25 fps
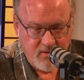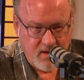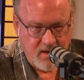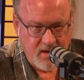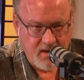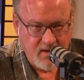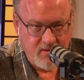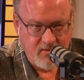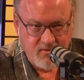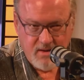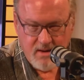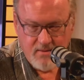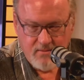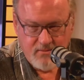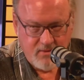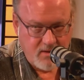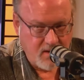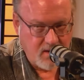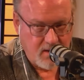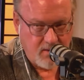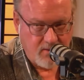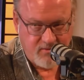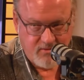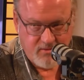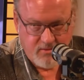He's never
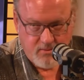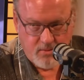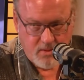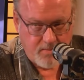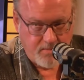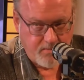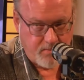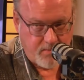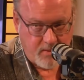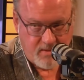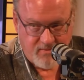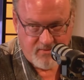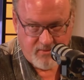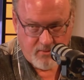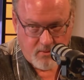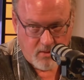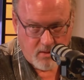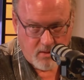done a script before.